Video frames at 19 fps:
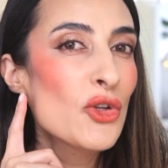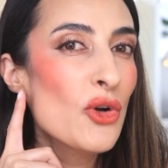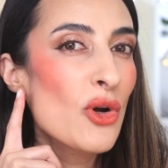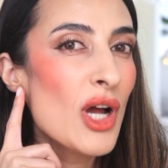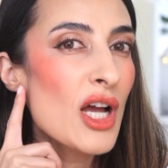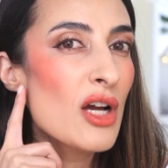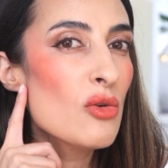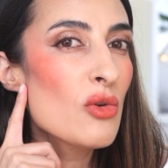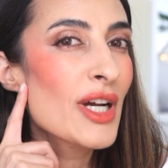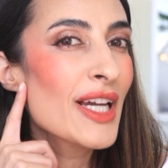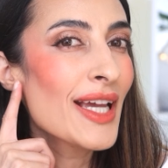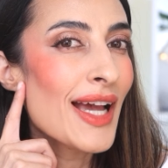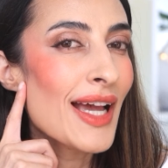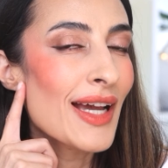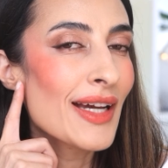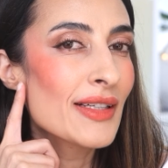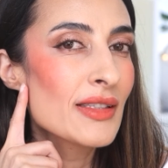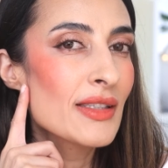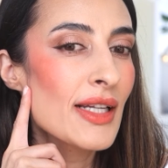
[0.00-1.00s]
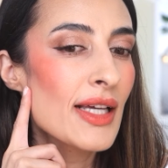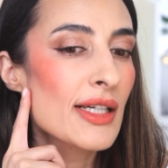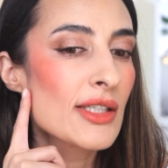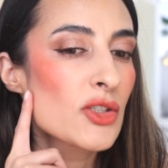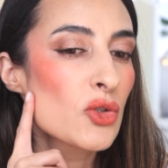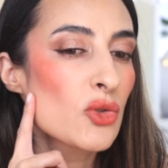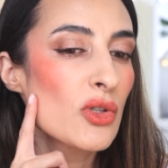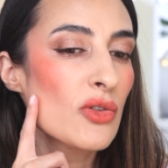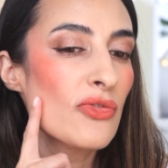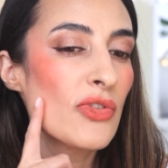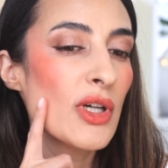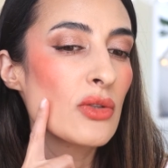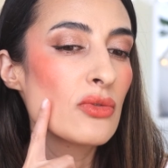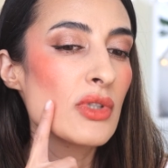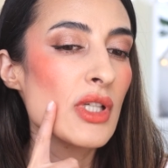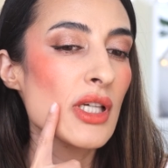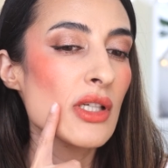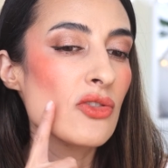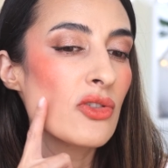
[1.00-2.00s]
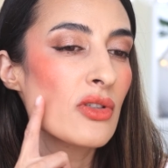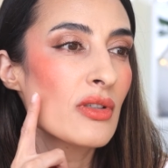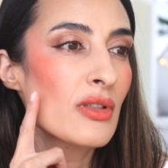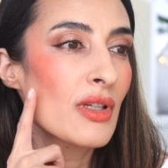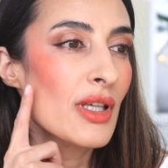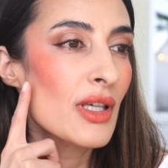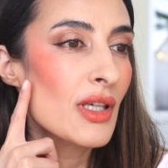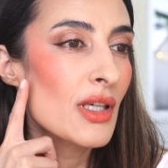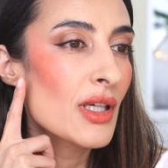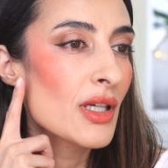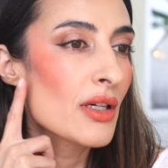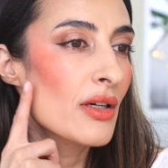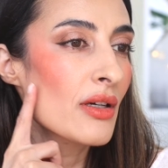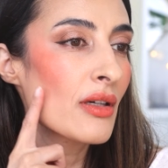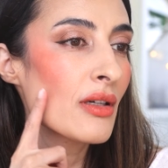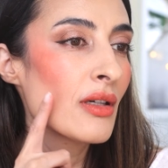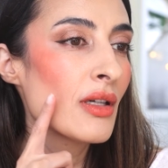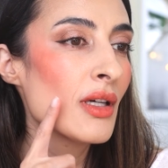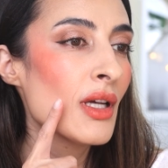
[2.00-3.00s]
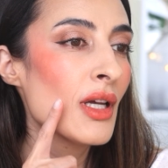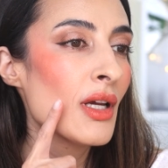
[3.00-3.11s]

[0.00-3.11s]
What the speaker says: know how I added extra foundation here?